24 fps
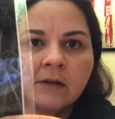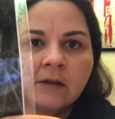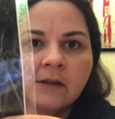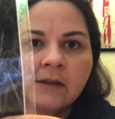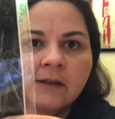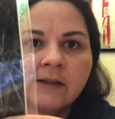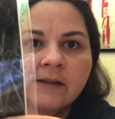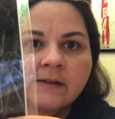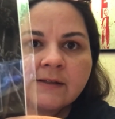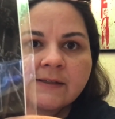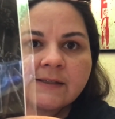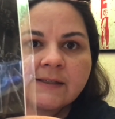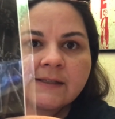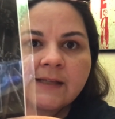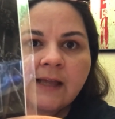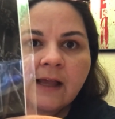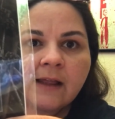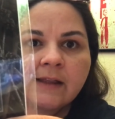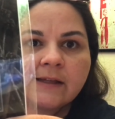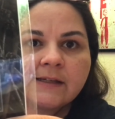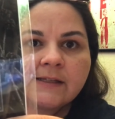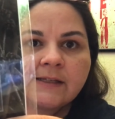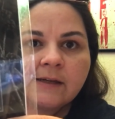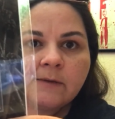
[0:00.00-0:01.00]
A little
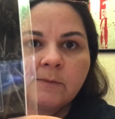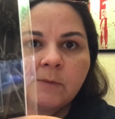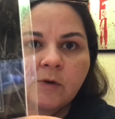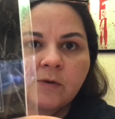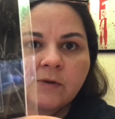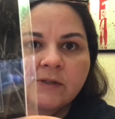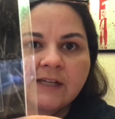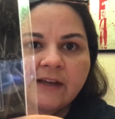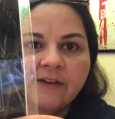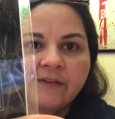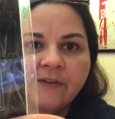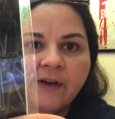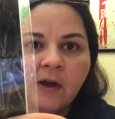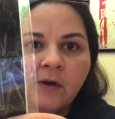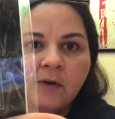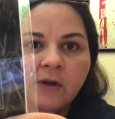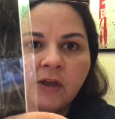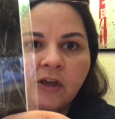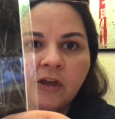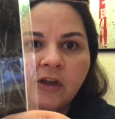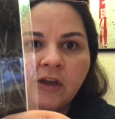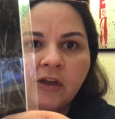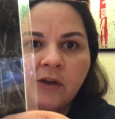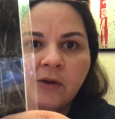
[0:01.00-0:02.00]
skeleton motif. How
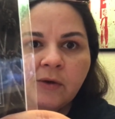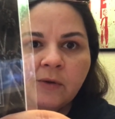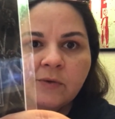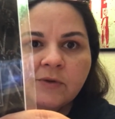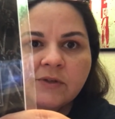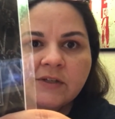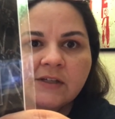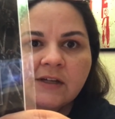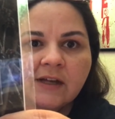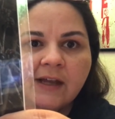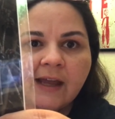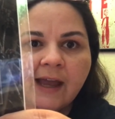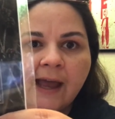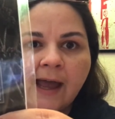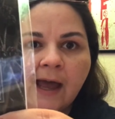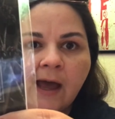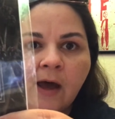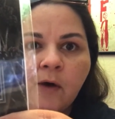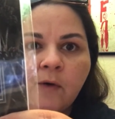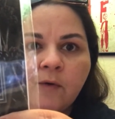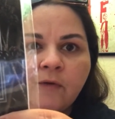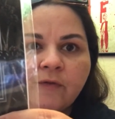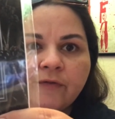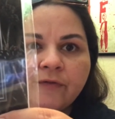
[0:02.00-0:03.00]
cute.
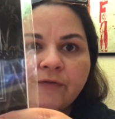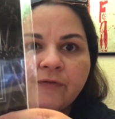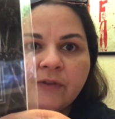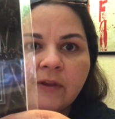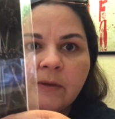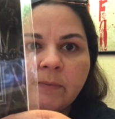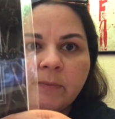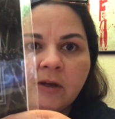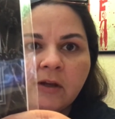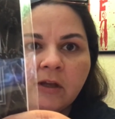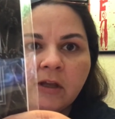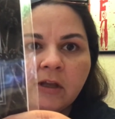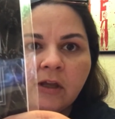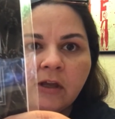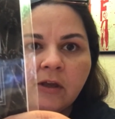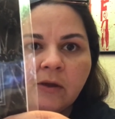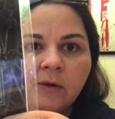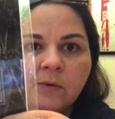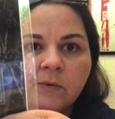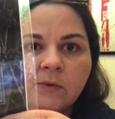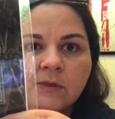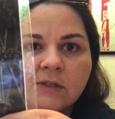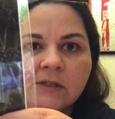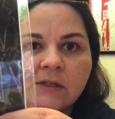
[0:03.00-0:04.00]
How flippin'
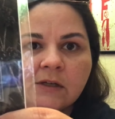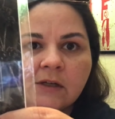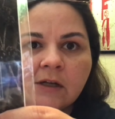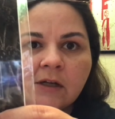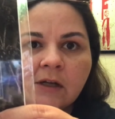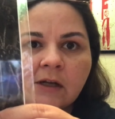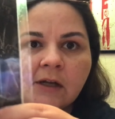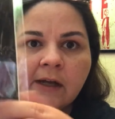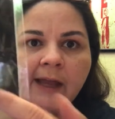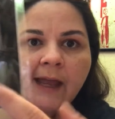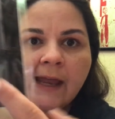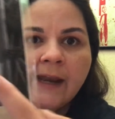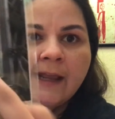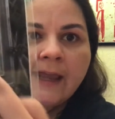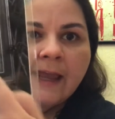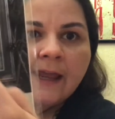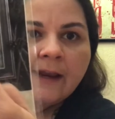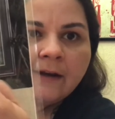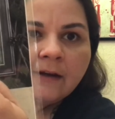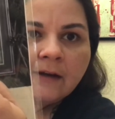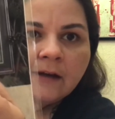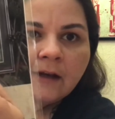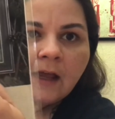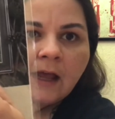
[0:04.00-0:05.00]
cute. And
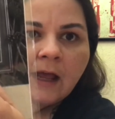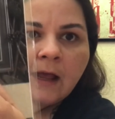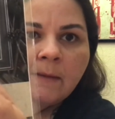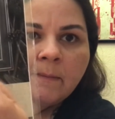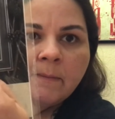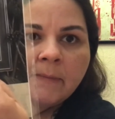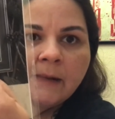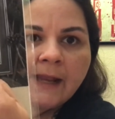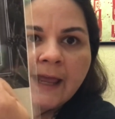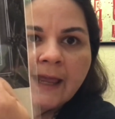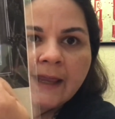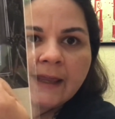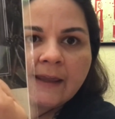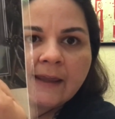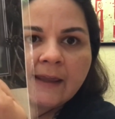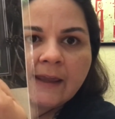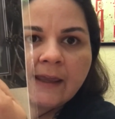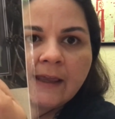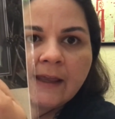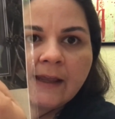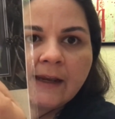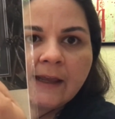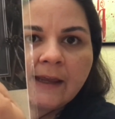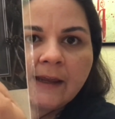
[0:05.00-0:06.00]
again, a black
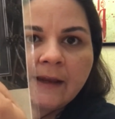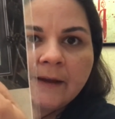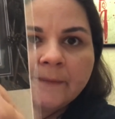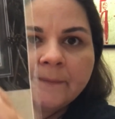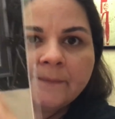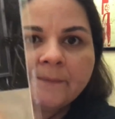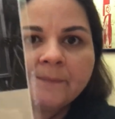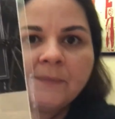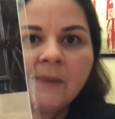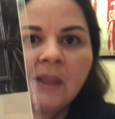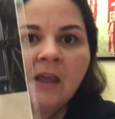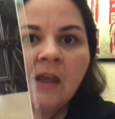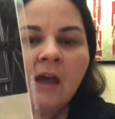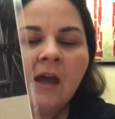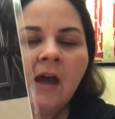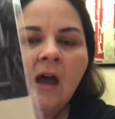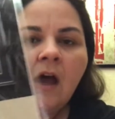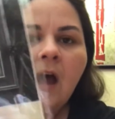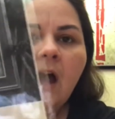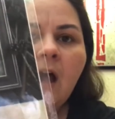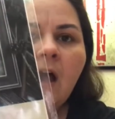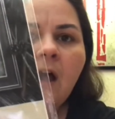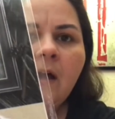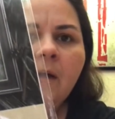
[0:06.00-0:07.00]
kitty.
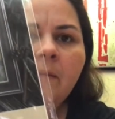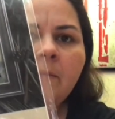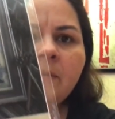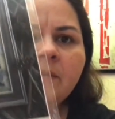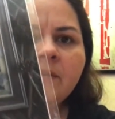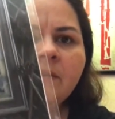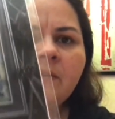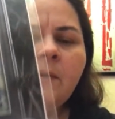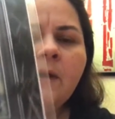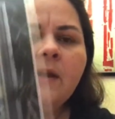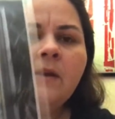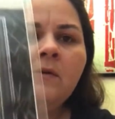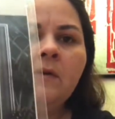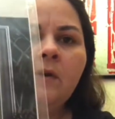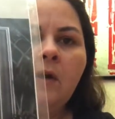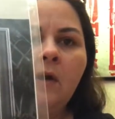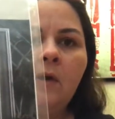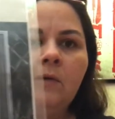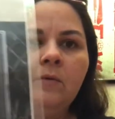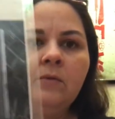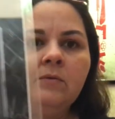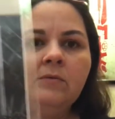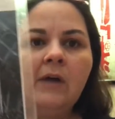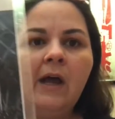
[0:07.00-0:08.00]
So I don't
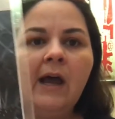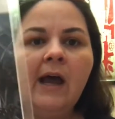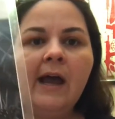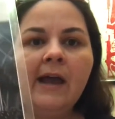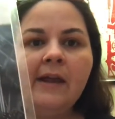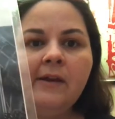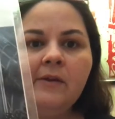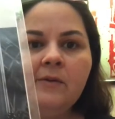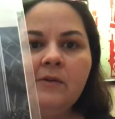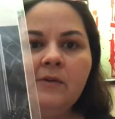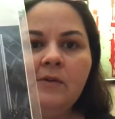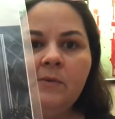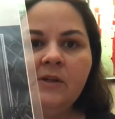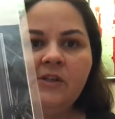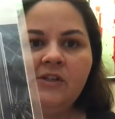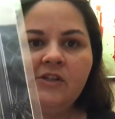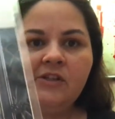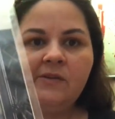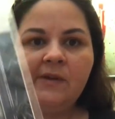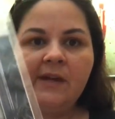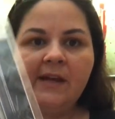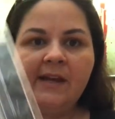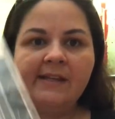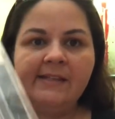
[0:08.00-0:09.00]
know. I don't know what
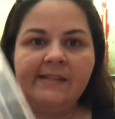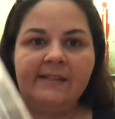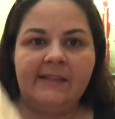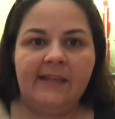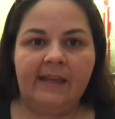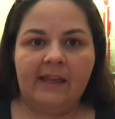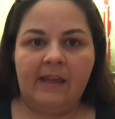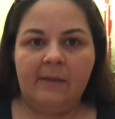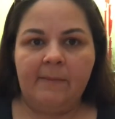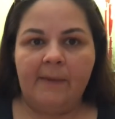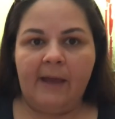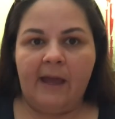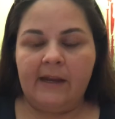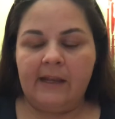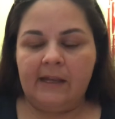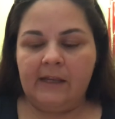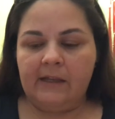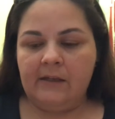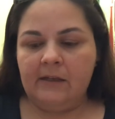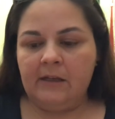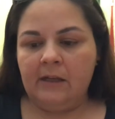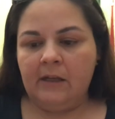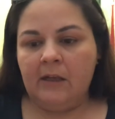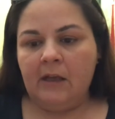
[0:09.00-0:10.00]
you guys think about
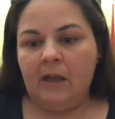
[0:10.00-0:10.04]
it.